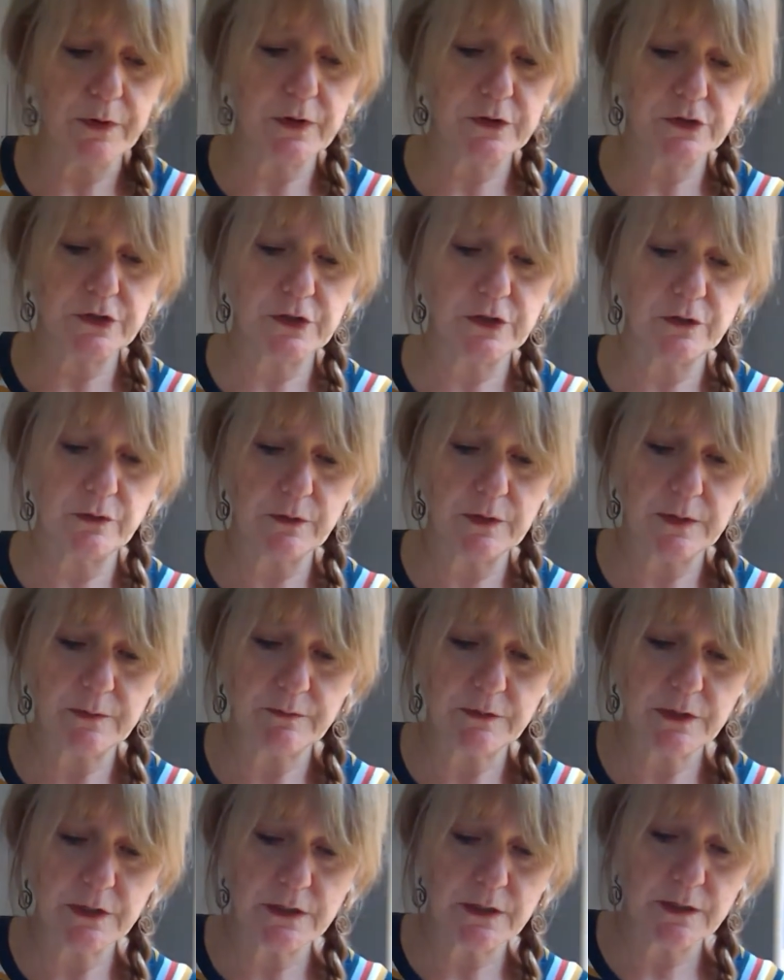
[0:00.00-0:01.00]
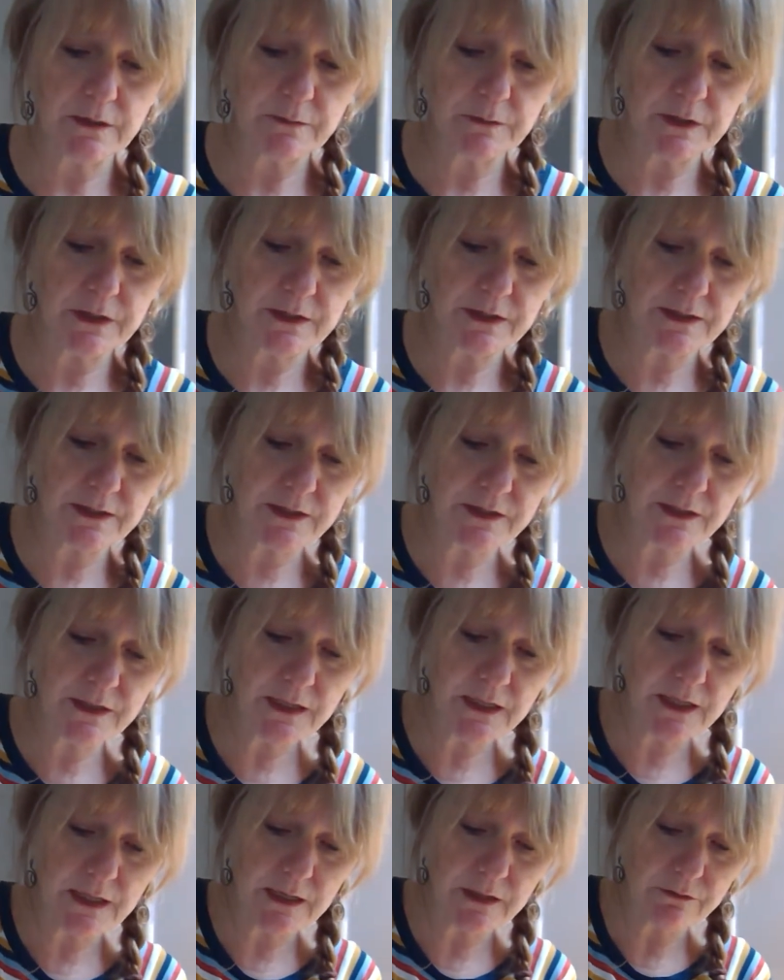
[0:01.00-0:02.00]
I'll show you when I'm done. And I'm going to
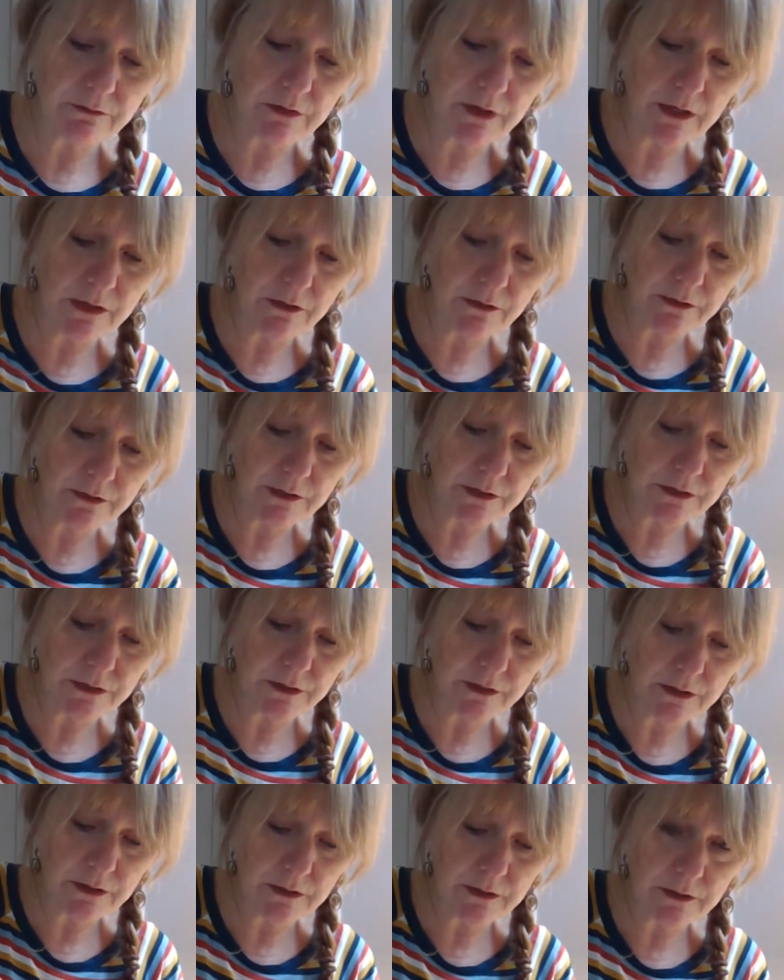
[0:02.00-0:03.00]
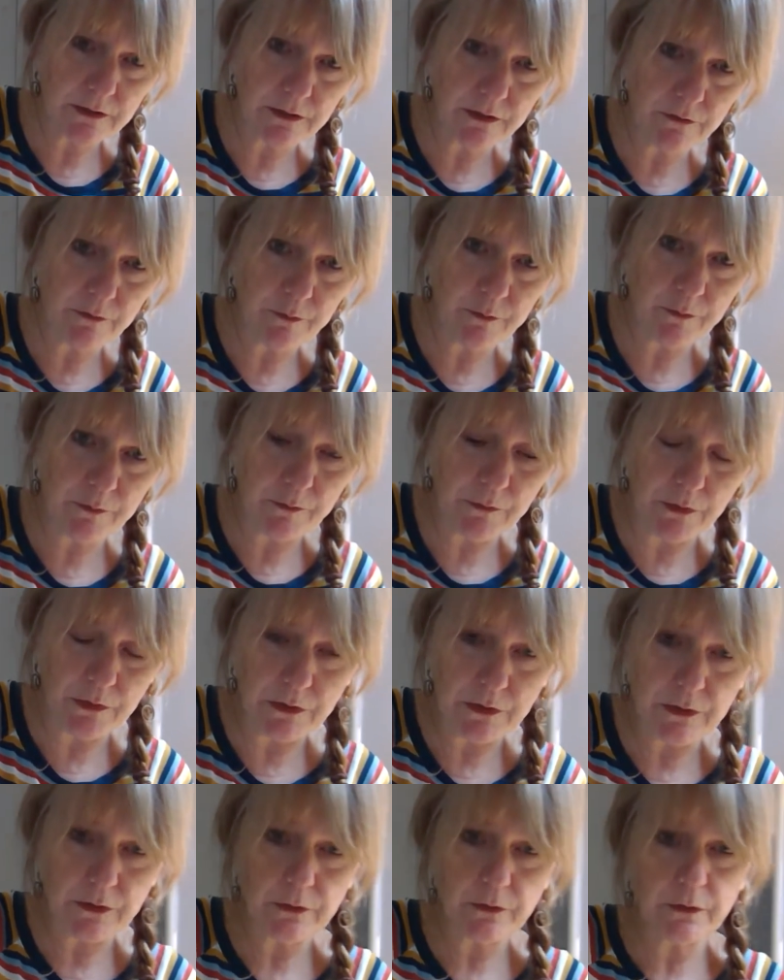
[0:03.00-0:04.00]
stick it right on the dot
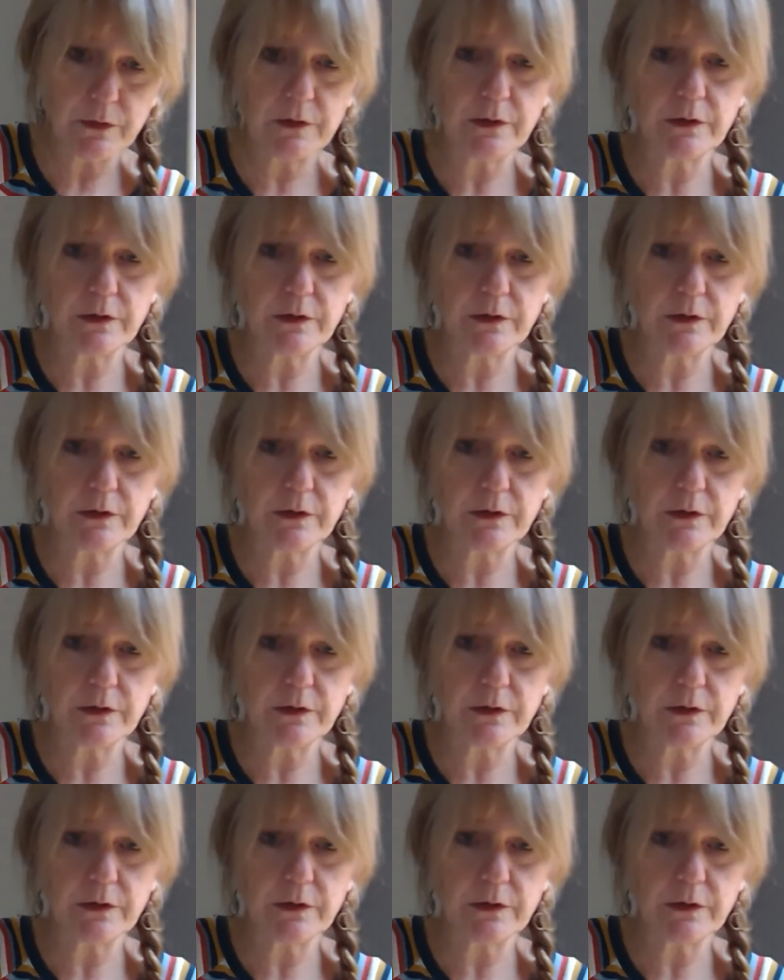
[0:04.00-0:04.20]
glue.